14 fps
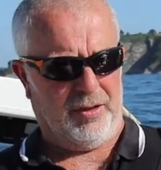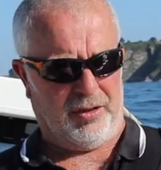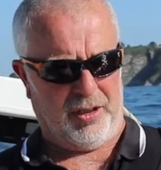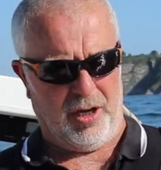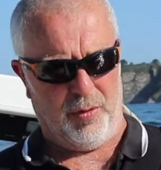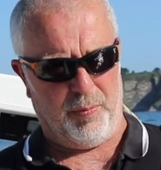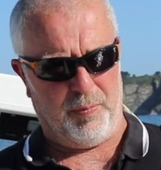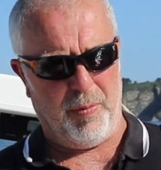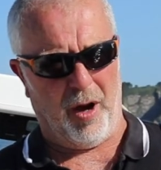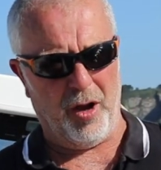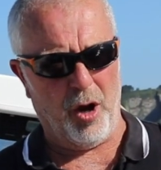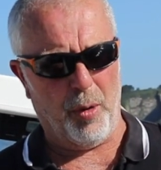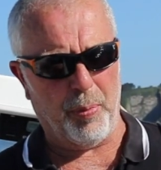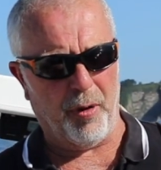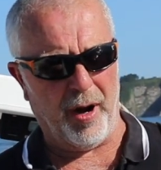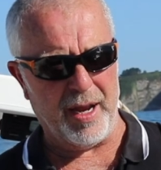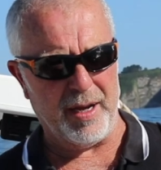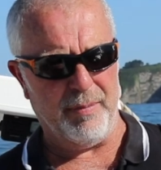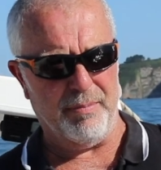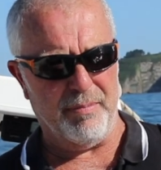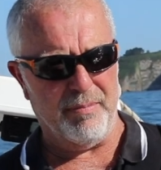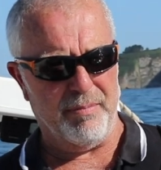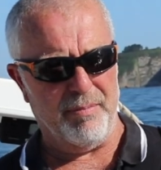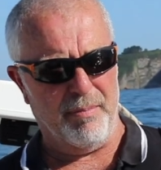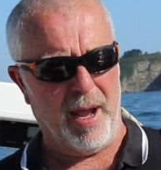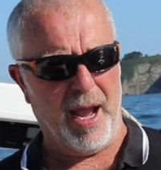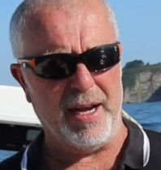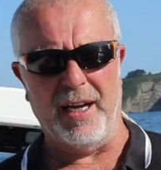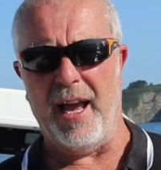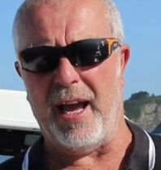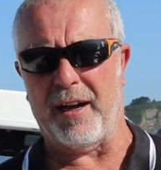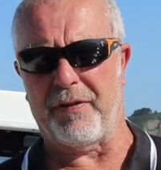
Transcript: So I operate mainly out